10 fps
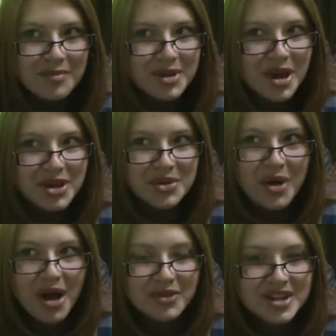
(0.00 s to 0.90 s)
But all you
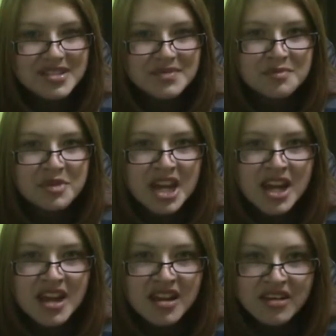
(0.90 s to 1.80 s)
are is
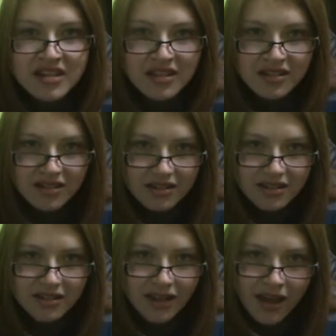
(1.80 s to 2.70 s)
mean,
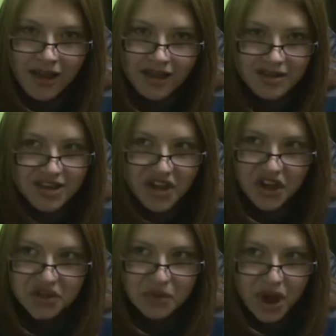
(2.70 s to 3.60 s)
yeah, all
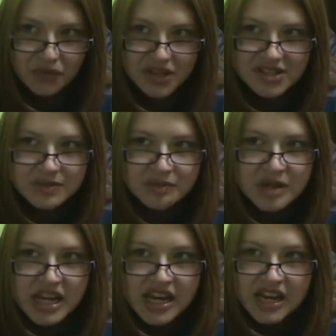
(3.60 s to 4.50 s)
you are is
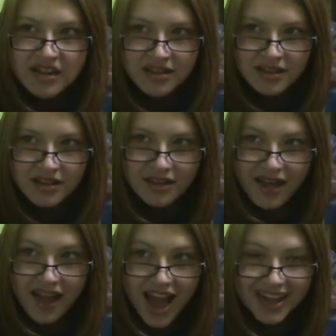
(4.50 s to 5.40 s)
mean,
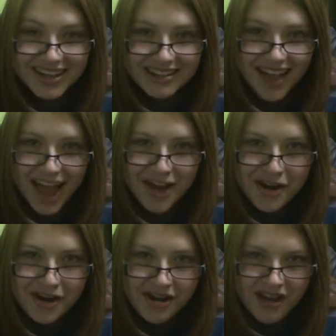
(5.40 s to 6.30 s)
and a
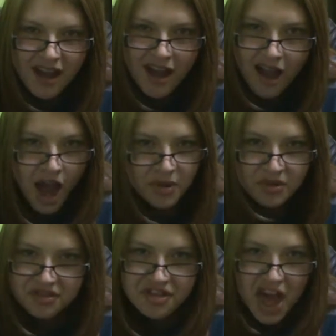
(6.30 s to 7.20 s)
liar, and
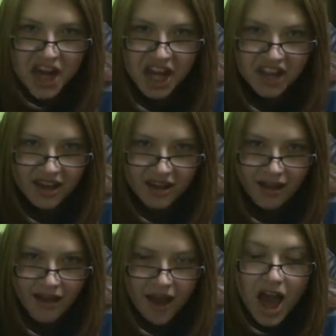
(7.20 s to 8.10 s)
pathetic,
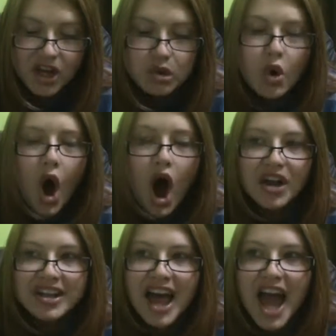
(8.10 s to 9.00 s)
and a long
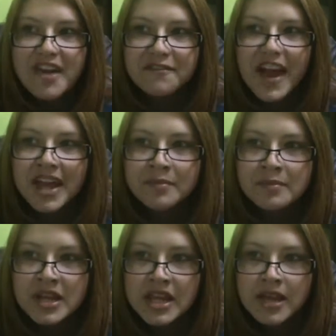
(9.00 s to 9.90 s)
life, and
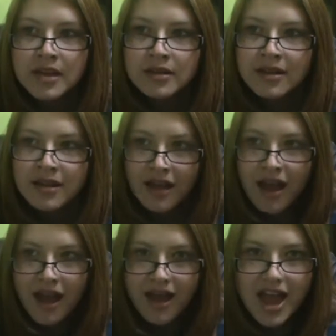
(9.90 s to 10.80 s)
mean,
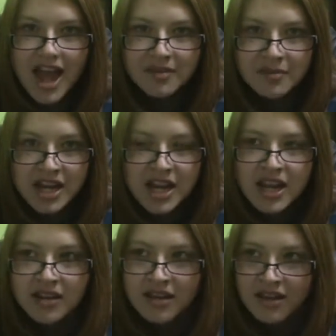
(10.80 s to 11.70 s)
and
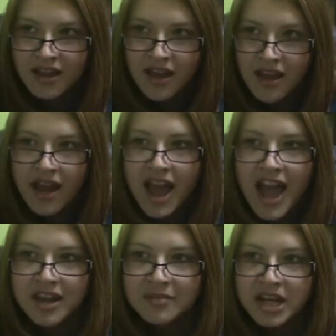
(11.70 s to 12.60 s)
mean,
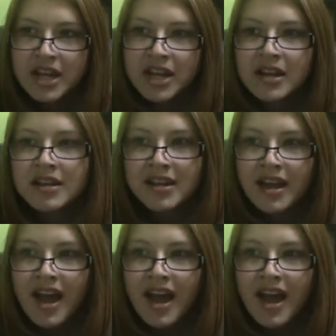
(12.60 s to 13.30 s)
and mean,